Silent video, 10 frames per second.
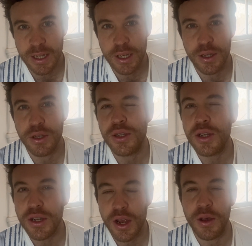You should
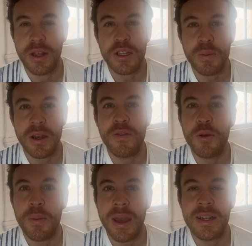know this, but if you
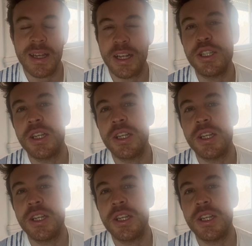pay attention,